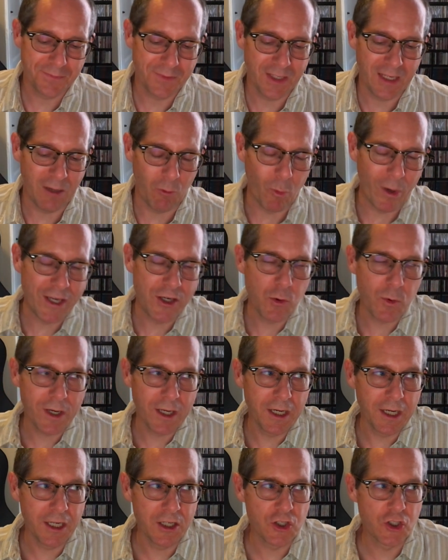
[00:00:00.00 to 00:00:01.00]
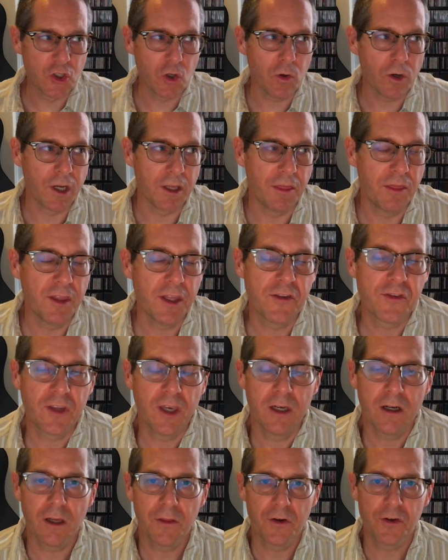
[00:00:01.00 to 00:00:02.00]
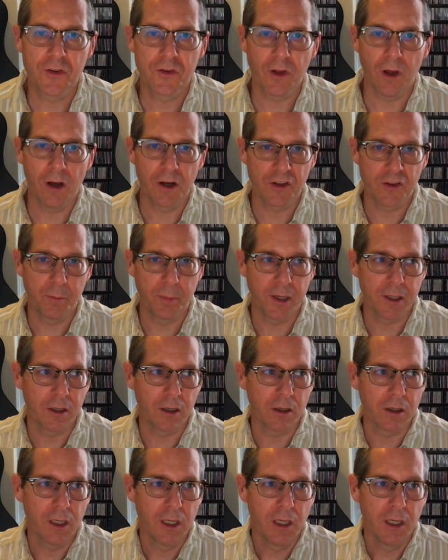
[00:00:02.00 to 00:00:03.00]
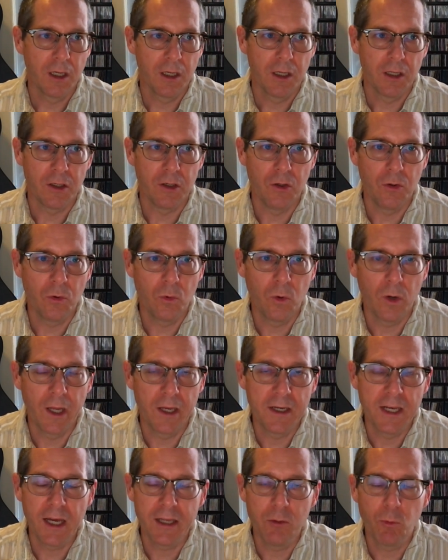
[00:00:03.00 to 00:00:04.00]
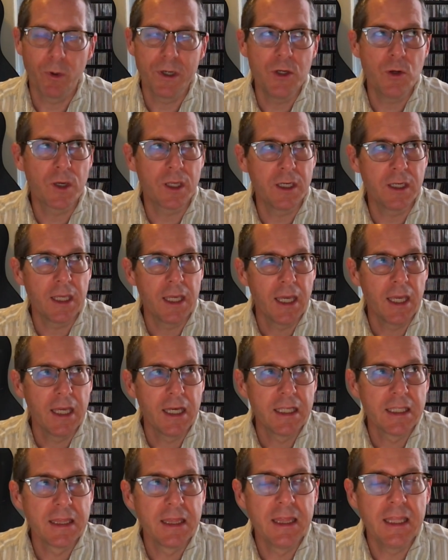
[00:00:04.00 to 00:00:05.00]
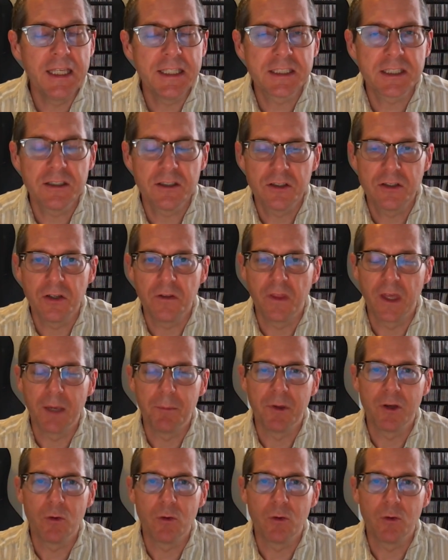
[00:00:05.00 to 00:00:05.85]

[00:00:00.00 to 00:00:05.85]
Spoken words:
when you can enjoy this and other songs better, when you can listen to them and